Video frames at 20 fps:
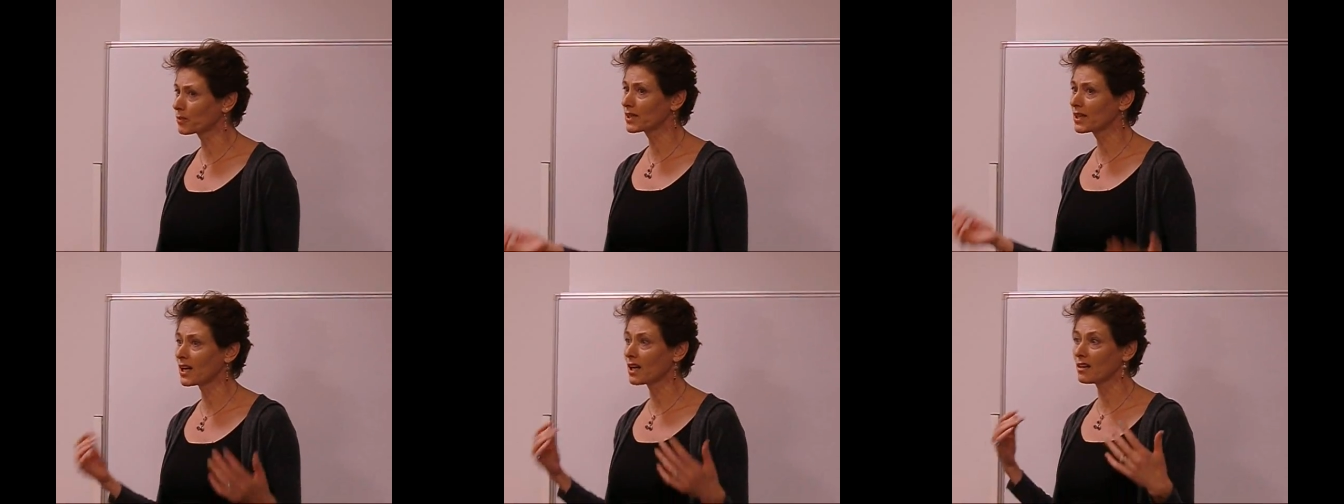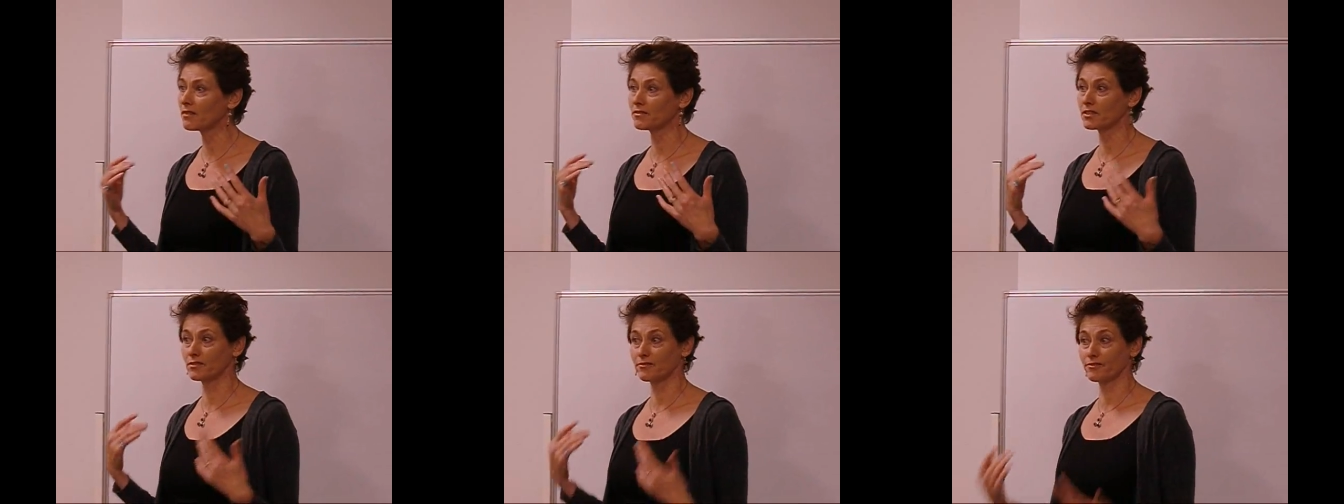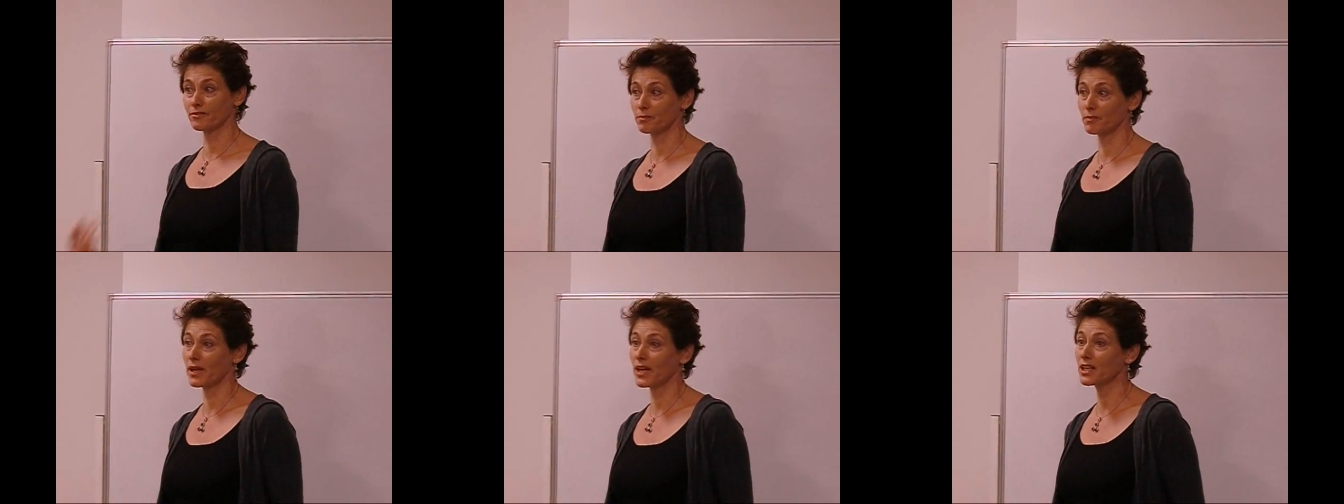We have
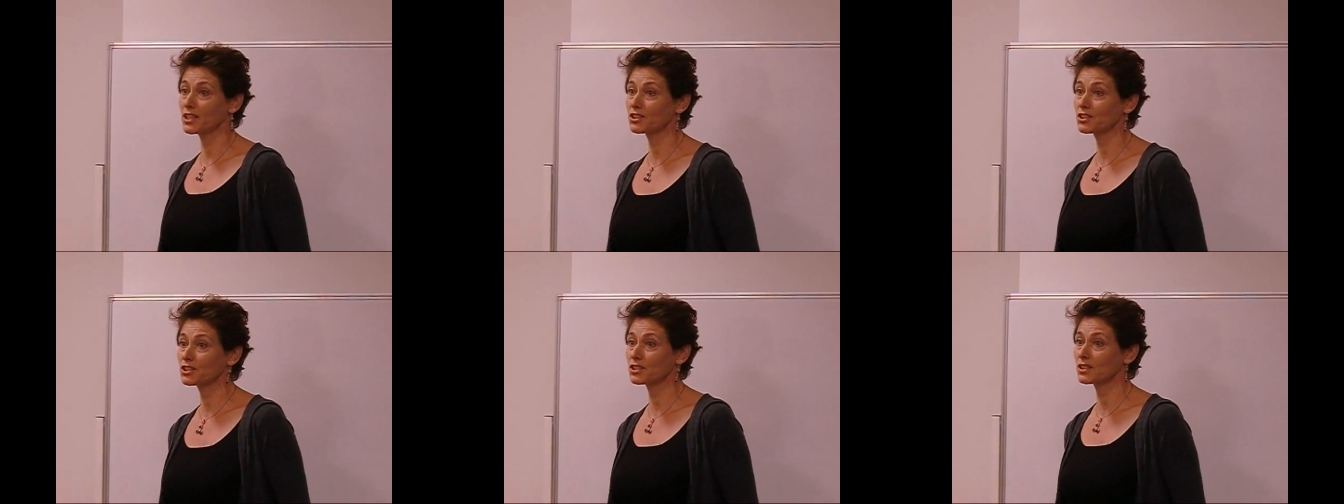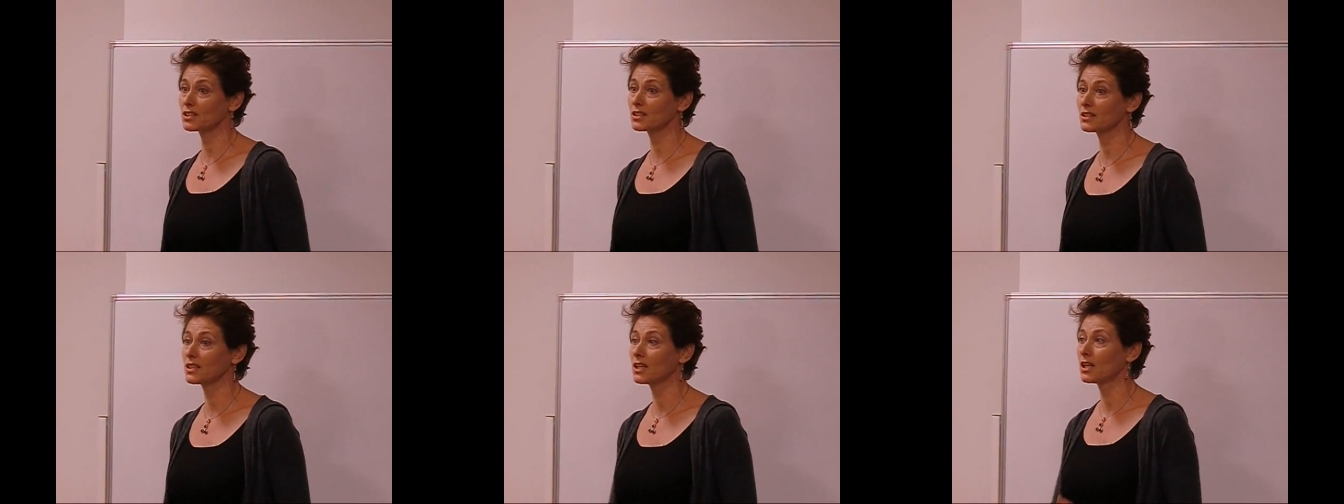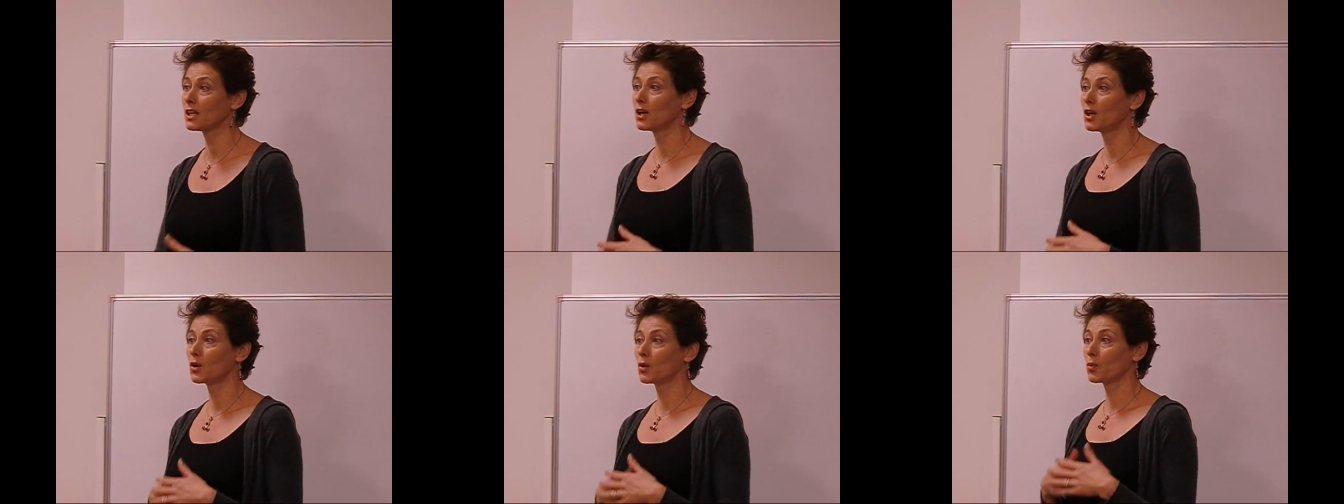information,
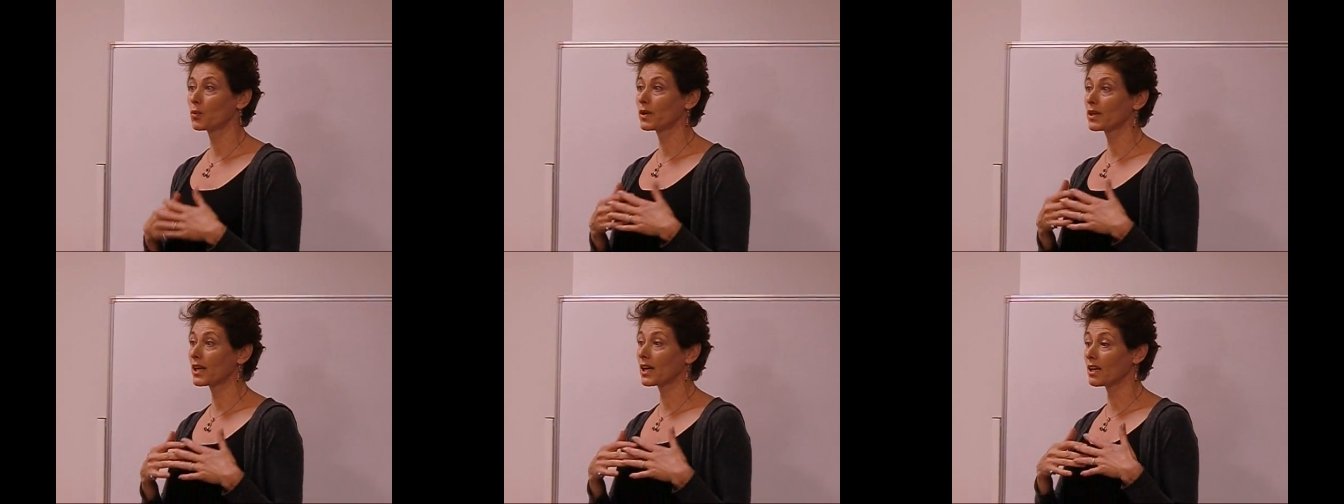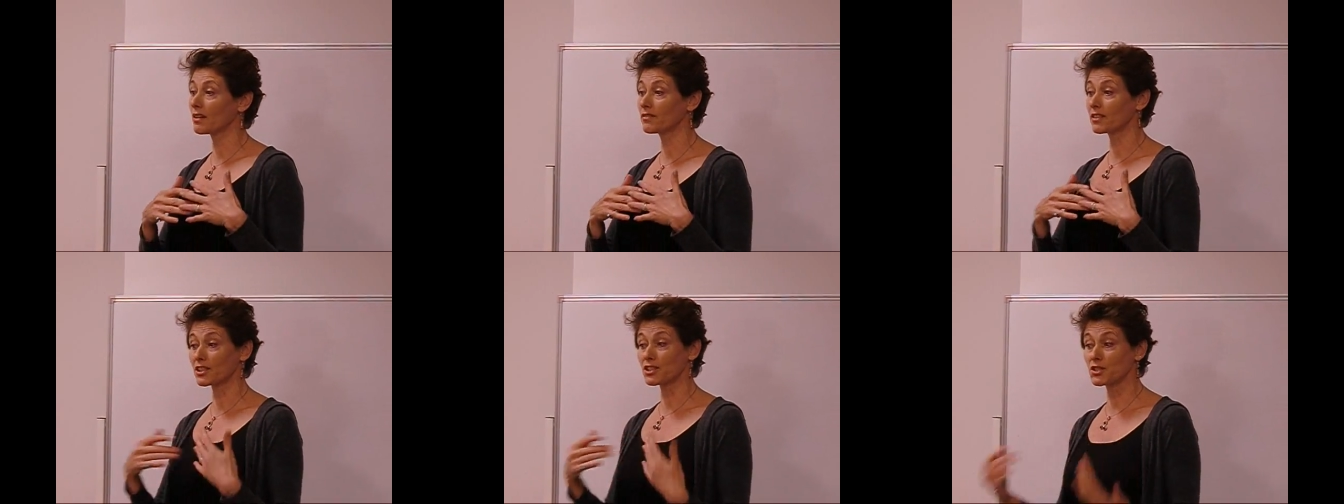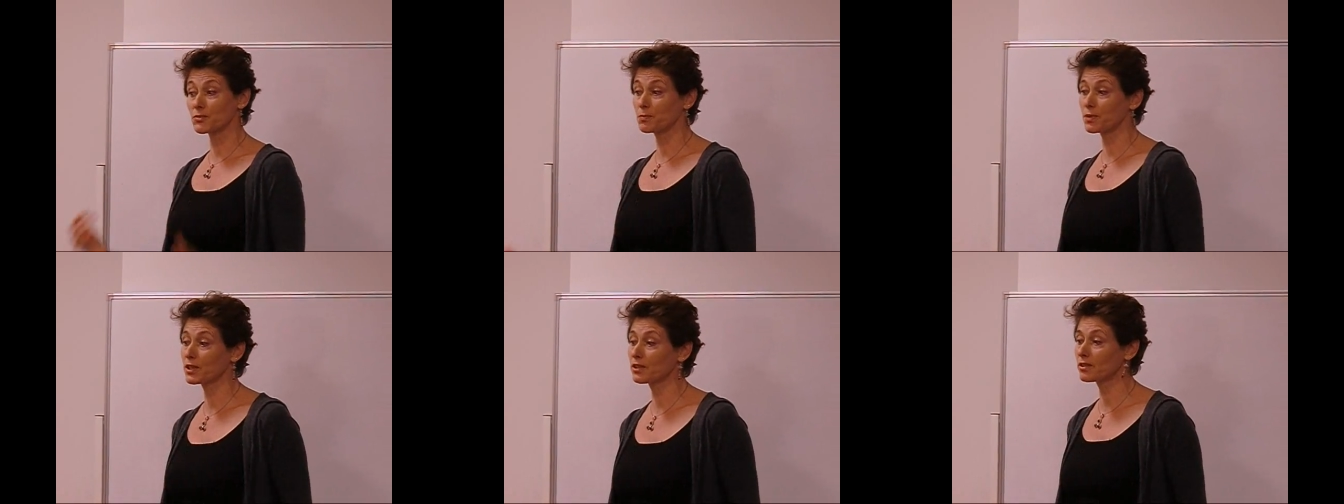we have
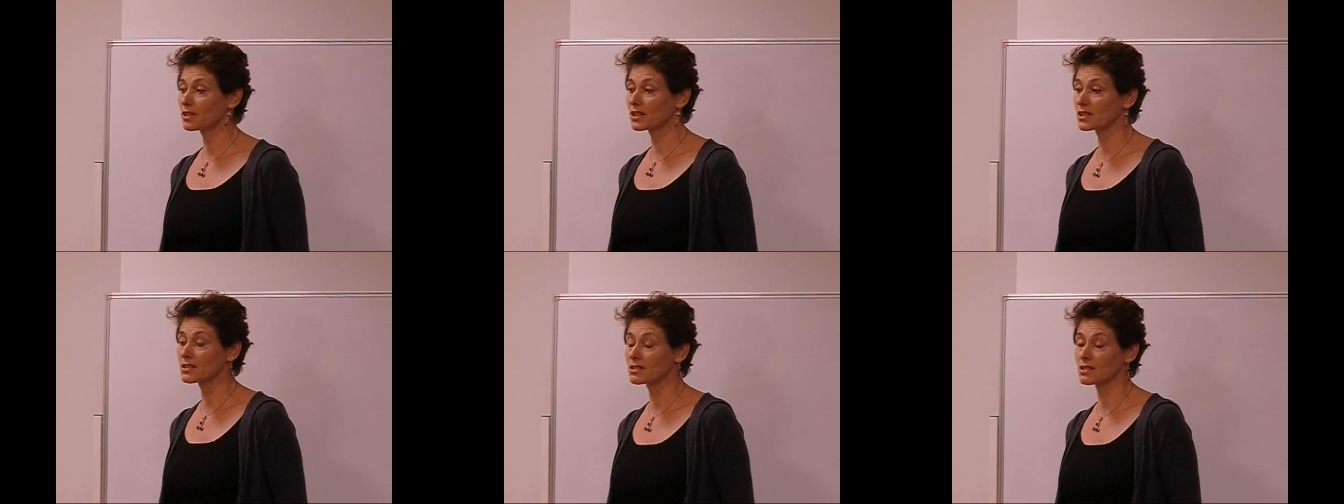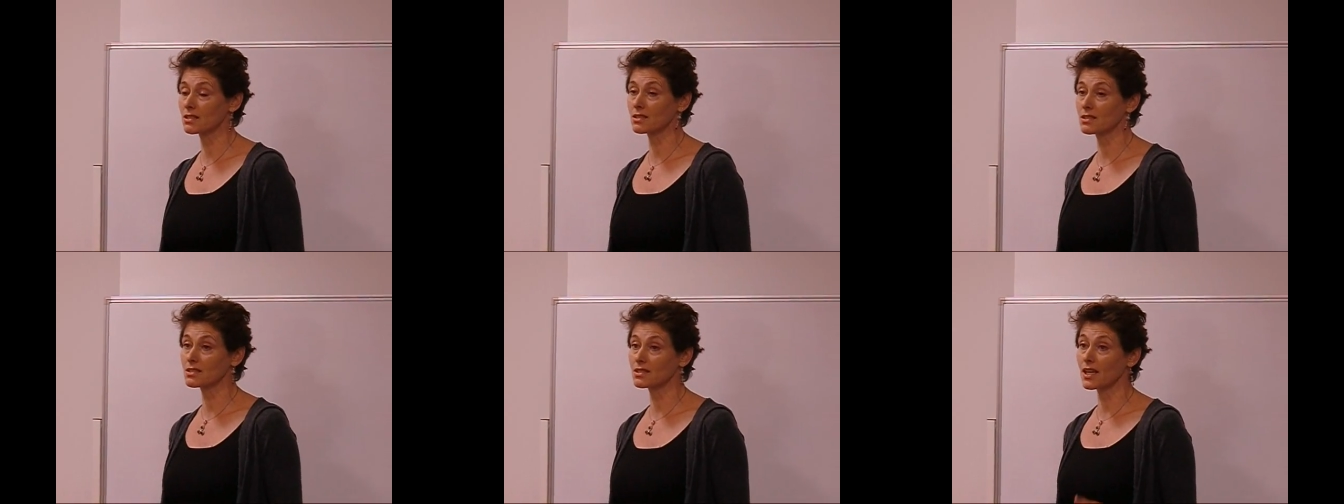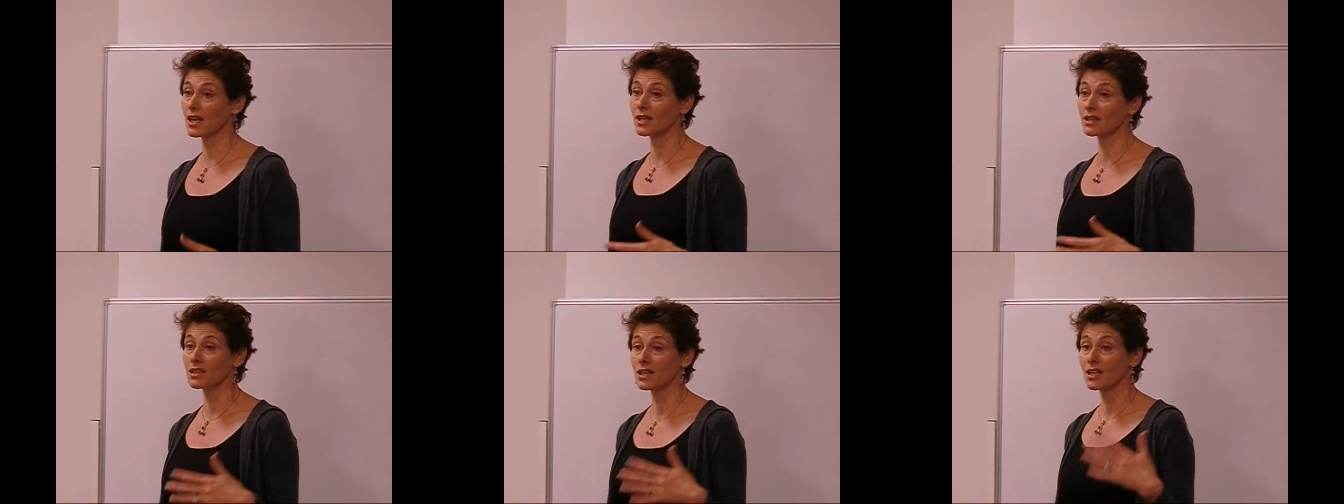experiences
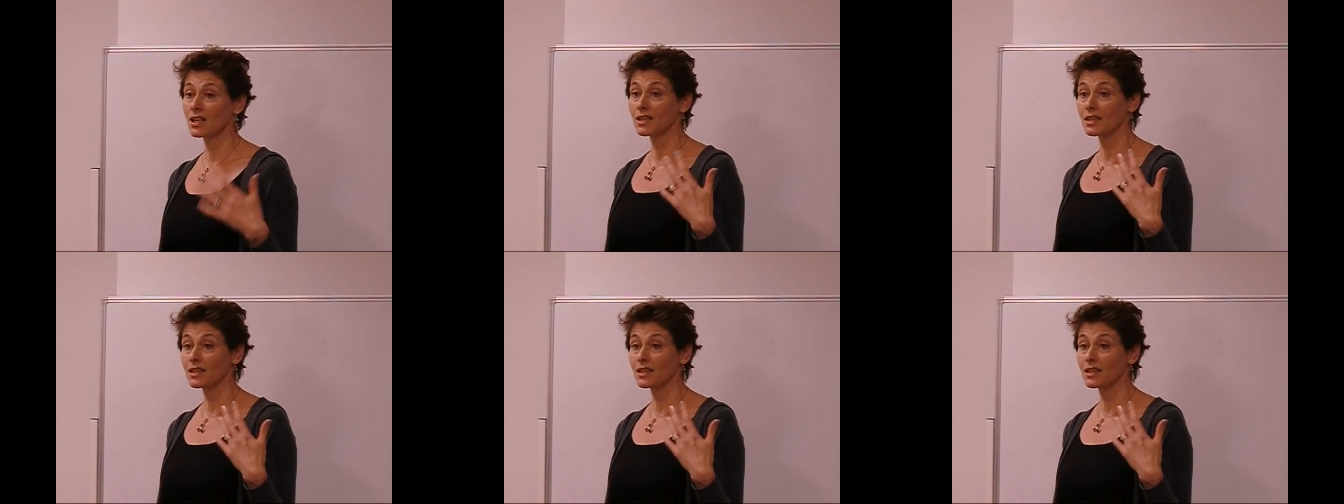that